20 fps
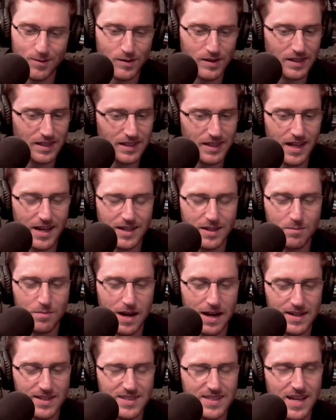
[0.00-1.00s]
I really like a
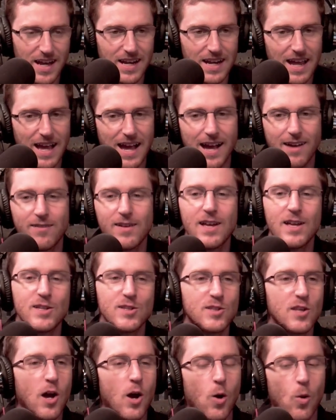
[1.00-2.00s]
minus nine and a half.
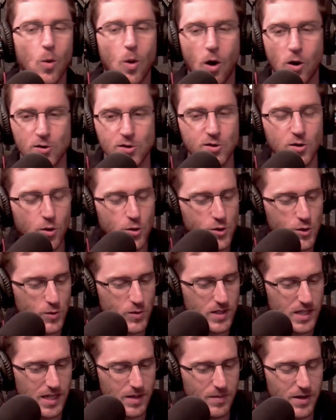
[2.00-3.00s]
So our social
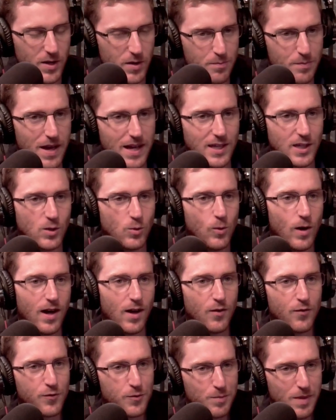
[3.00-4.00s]
team here at
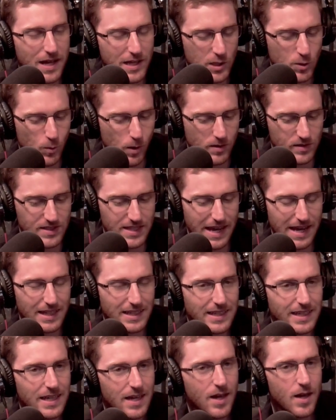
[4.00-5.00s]
BetQL for BetQL
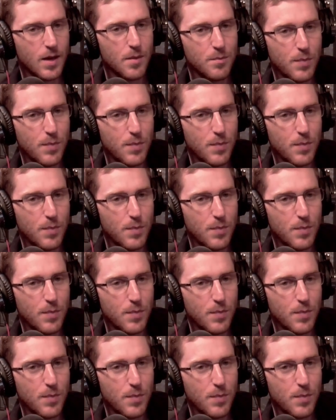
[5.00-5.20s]
Daily